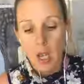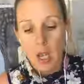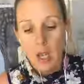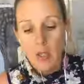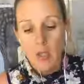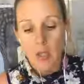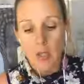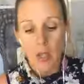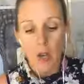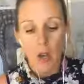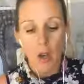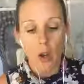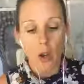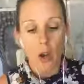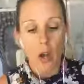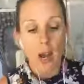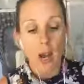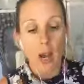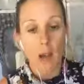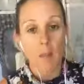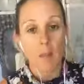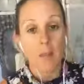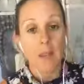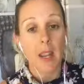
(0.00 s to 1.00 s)
So
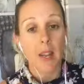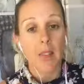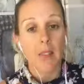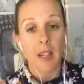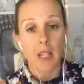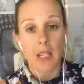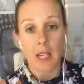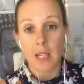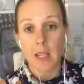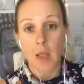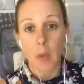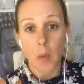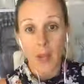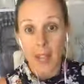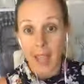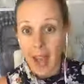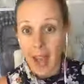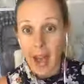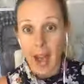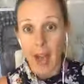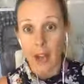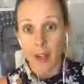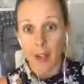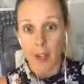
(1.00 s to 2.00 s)
nevertheless, we
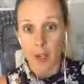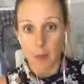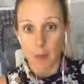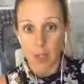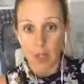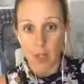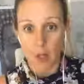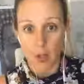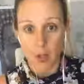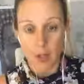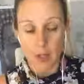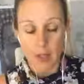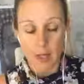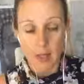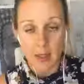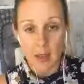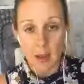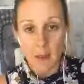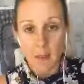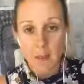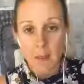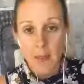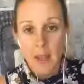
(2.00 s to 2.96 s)
are going to be using them.